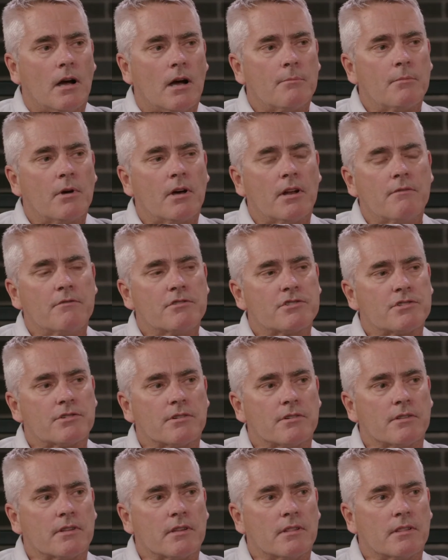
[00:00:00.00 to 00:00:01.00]
I'm not even
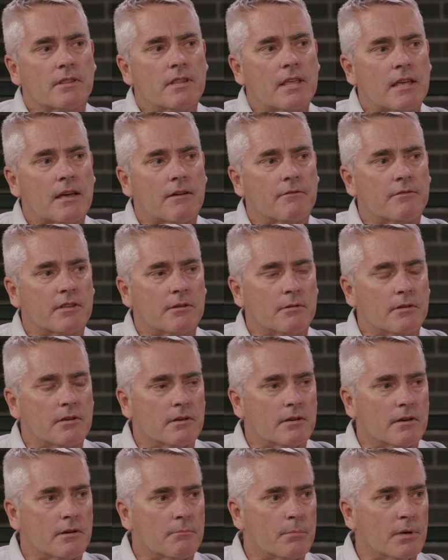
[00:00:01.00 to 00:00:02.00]
sure that they have
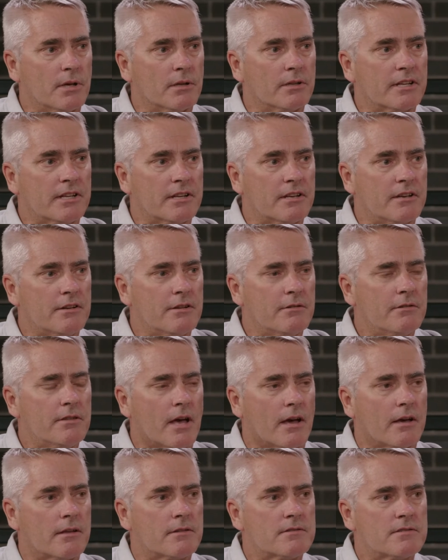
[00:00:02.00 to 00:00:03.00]
the ability to do
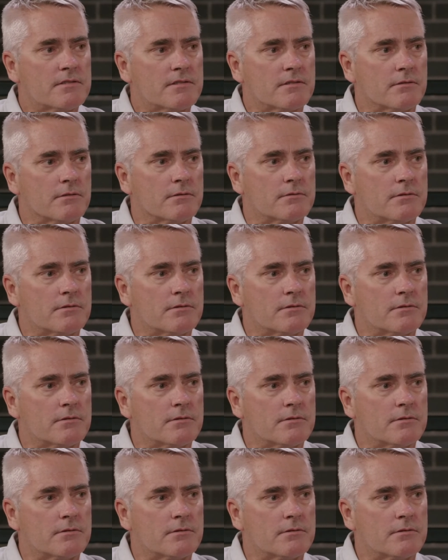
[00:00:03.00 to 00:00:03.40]
that. So